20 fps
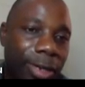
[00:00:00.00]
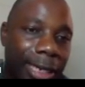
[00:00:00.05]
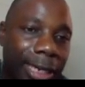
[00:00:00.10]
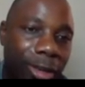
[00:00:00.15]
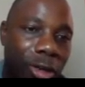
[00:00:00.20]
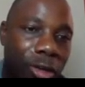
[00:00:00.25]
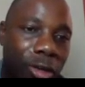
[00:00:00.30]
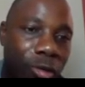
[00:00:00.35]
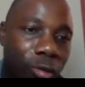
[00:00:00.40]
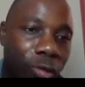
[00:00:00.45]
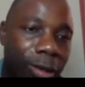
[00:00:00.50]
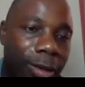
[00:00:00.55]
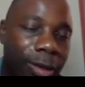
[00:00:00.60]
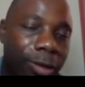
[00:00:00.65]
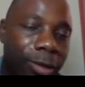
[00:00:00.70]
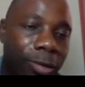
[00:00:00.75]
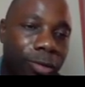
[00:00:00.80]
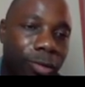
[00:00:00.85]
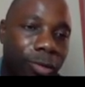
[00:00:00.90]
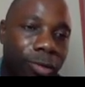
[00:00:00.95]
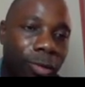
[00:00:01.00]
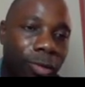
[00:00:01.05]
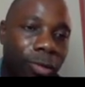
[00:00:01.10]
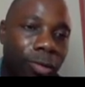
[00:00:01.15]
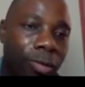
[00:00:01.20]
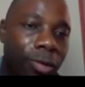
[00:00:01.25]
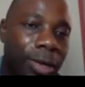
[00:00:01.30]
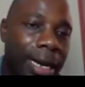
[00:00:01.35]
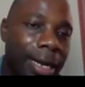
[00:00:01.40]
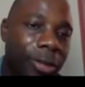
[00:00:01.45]
let us
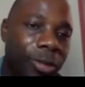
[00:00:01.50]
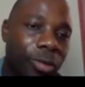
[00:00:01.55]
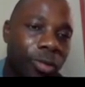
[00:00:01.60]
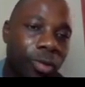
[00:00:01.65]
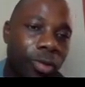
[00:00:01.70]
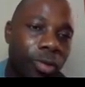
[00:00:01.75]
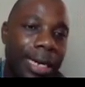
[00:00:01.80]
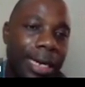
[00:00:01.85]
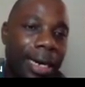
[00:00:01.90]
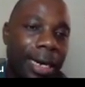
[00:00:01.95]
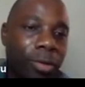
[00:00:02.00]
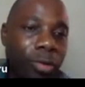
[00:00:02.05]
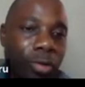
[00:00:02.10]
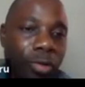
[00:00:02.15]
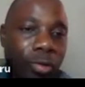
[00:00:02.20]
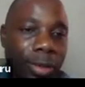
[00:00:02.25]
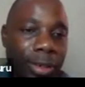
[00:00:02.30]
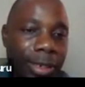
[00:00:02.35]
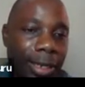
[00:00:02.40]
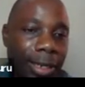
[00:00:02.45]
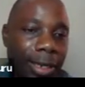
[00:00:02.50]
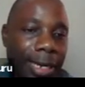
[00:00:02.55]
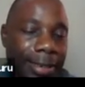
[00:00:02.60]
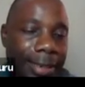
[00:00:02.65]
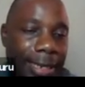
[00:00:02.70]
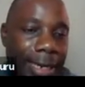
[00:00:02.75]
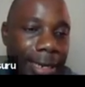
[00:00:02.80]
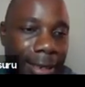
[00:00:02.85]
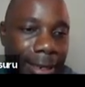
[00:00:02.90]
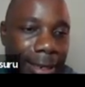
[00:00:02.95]
scroll down through the
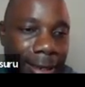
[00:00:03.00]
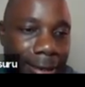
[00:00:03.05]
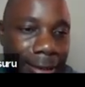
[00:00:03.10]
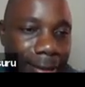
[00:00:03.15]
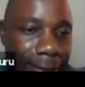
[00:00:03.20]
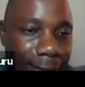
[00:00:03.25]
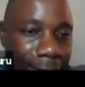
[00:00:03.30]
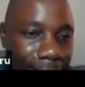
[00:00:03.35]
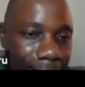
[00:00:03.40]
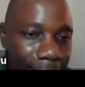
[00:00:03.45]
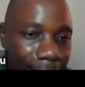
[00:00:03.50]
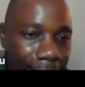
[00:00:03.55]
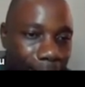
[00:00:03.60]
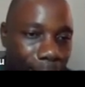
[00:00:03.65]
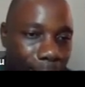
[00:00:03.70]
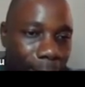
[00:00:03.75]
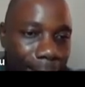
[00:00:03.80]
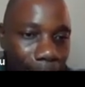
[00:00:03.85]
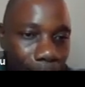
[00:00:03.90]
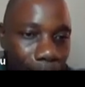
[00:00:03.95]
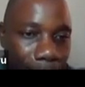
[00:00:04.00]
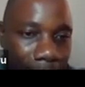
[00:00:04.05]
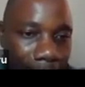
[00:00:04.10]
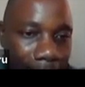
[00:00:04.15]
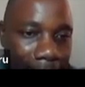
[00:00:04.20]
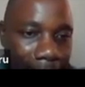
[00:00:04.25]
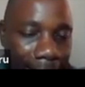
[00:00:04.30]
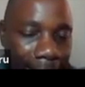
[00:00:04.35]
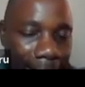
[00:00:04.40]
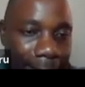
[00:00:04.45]
anyone that we
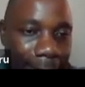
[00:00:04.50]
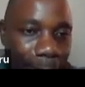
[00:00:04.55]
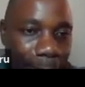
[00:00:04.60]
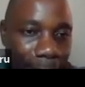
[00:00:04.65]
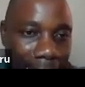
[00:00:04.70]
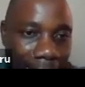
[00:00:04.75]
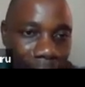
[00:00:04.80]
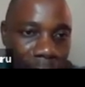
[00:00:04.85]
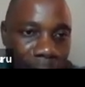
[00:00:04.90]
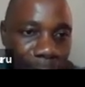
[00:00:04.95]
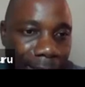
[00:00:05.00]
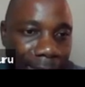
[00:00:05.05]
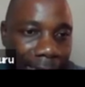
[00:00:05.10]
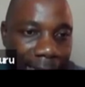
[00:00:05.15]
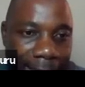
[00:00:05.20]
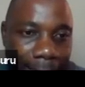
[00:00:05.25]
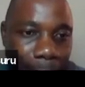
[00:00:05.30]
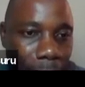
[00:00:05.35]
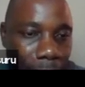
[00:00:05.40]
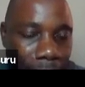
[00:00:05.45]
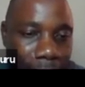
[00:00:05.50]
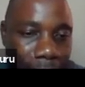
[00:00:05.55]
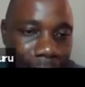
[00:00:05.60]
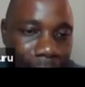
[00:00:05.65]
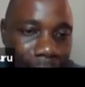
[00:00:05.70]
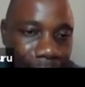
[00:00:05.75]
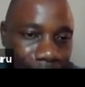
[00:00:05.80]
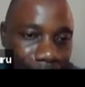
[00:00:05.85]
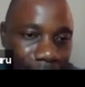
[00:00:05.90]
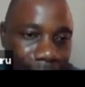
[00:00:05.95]
like can just pick anyone,
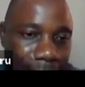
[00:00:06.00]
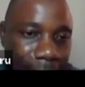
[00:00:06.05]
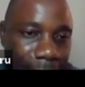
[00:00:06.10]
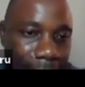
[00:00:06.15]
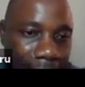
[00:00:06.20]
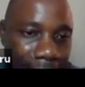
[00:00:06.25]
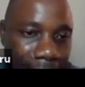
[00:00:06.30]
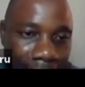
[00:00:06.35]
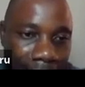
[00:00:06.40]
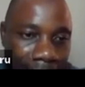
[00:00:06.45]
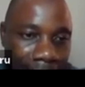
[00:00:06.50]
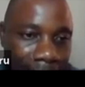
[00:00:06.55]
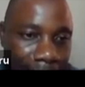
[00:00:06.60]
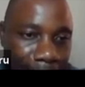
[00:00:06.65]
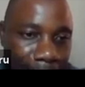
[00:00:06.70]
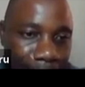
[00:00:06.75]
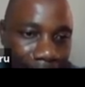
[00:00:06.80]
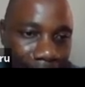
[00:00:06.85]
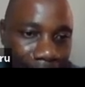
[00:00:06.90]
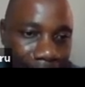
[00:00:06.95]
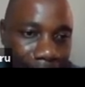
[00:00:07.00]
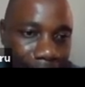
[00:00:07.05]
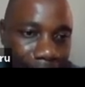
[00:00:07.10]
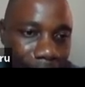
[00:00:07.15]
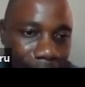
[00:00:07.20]
any template